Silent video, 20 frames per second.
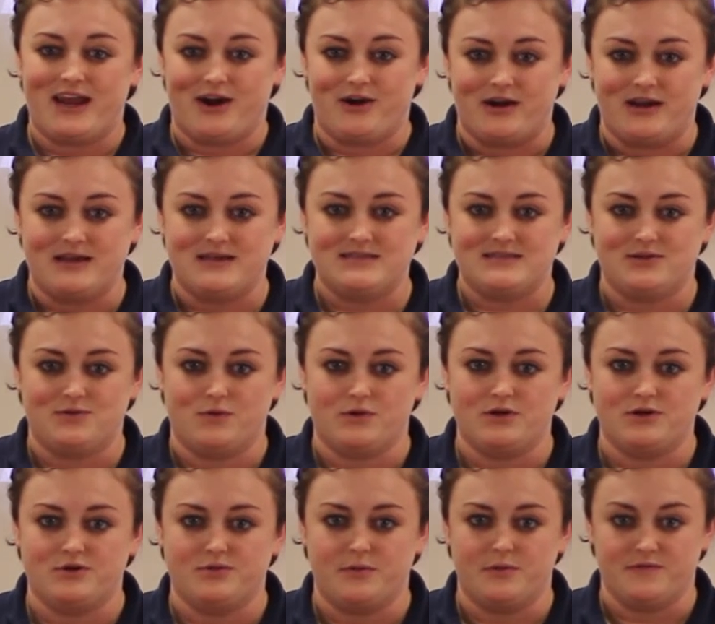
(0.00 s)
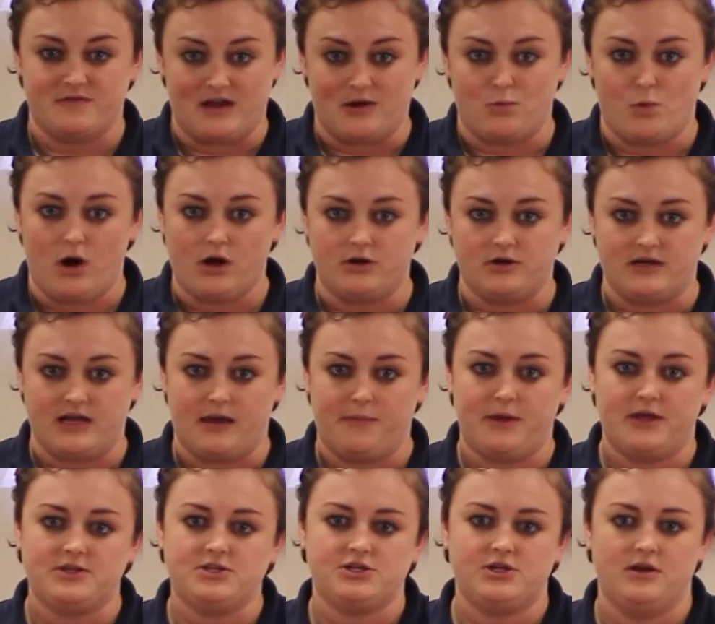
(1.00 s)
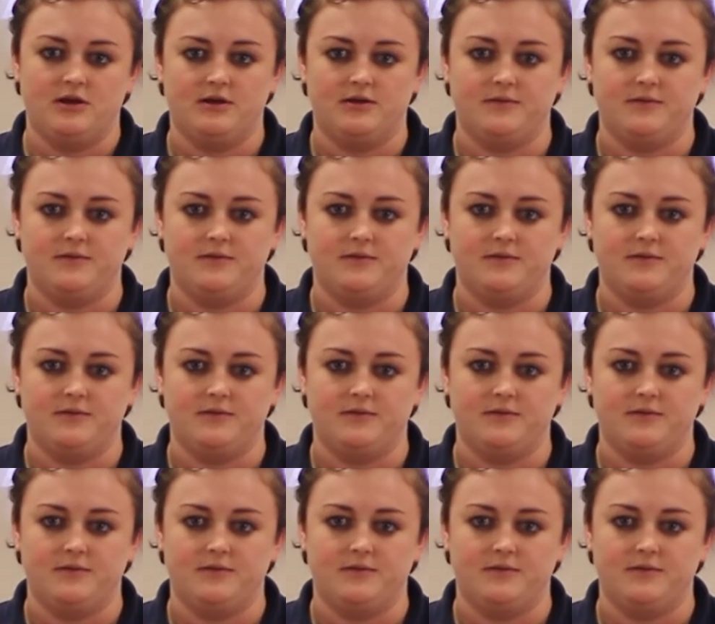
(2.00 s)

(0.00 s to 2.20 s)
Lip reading: areas in order to prevent water damage.